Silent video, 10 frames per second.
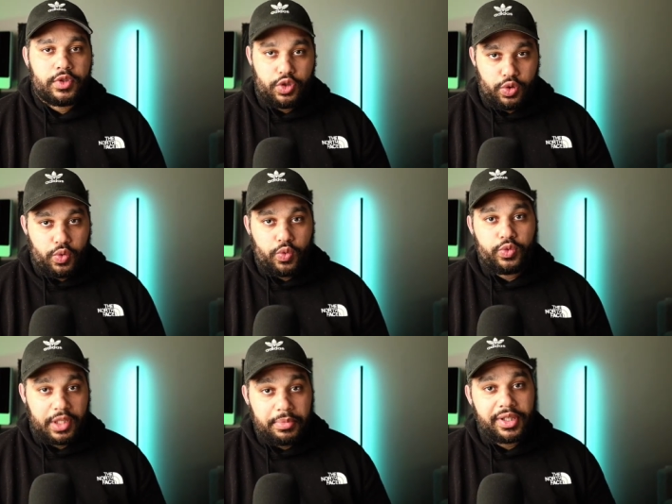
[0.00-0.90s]
to
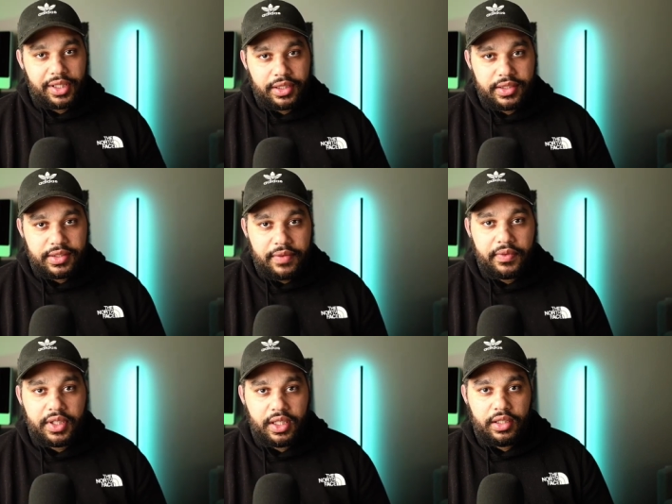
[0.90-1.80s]
something like this,
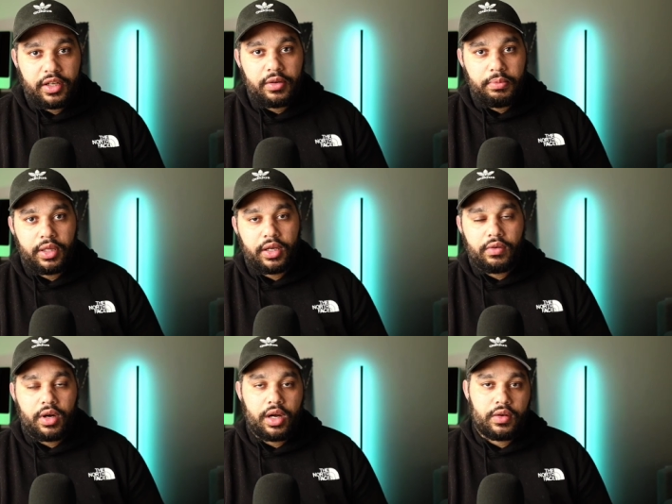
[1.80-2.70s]
definitely get in there and play
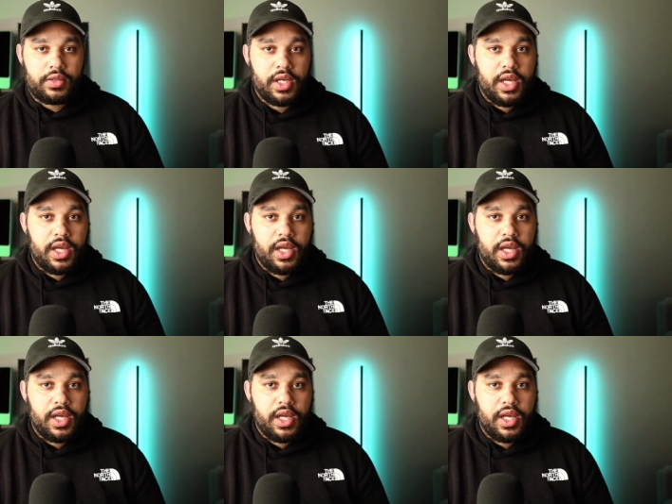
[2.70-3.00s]
around.